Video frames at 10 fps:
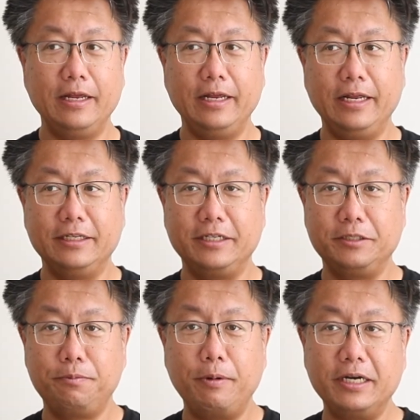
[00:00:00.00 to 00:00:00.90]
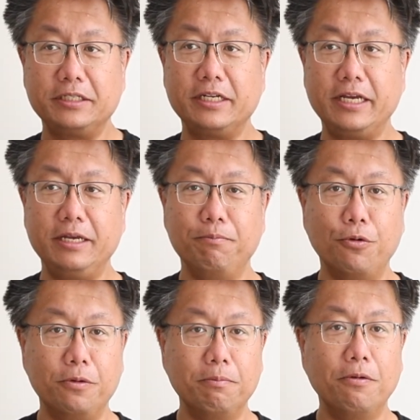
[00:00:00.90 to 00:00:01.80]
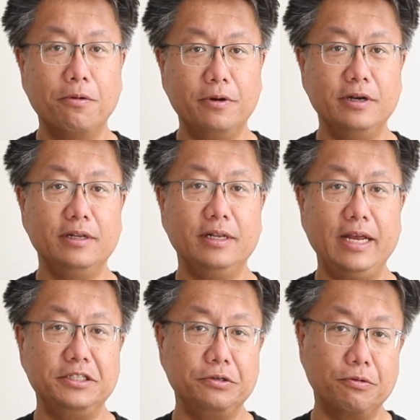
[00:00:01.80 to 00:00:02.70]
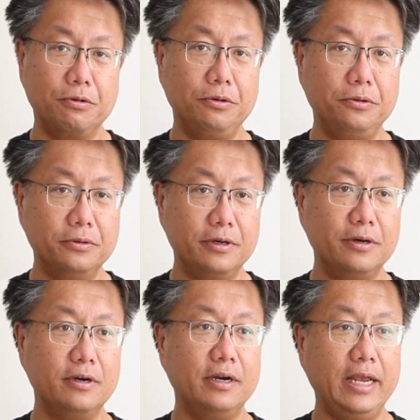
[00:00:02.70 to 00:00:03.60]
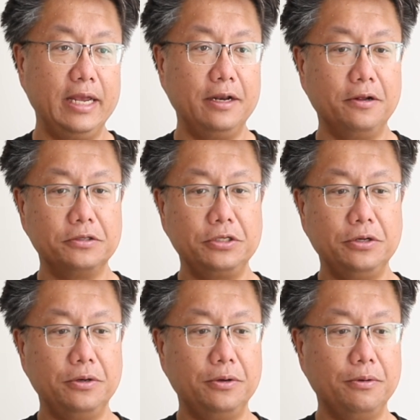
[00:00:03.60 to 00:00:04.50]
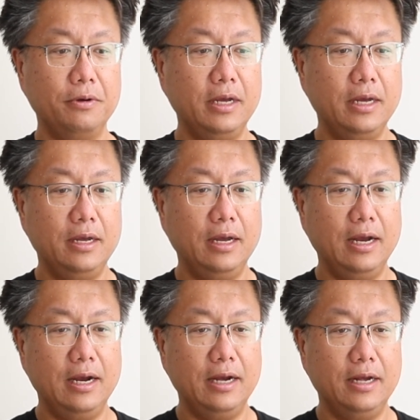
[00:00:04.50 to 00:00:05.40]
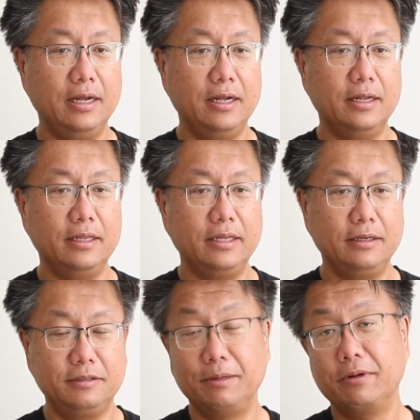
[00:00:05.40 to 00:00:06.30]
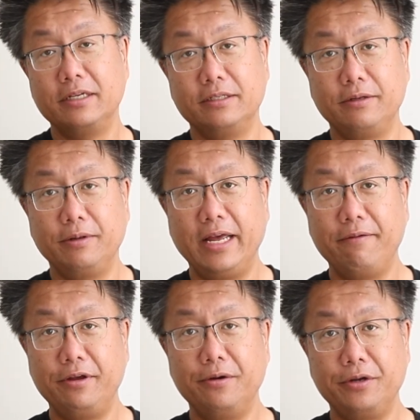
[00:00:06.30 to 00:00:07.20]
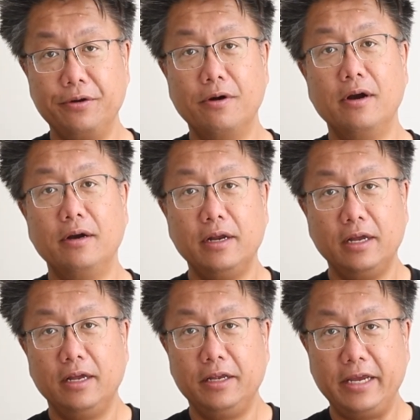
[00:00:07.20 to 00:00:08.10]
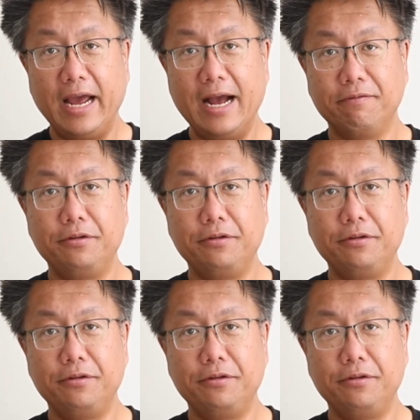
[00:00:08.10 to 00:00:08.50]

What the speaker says: It's especially more important as you grow older, and also sometimes the heavier you are, you have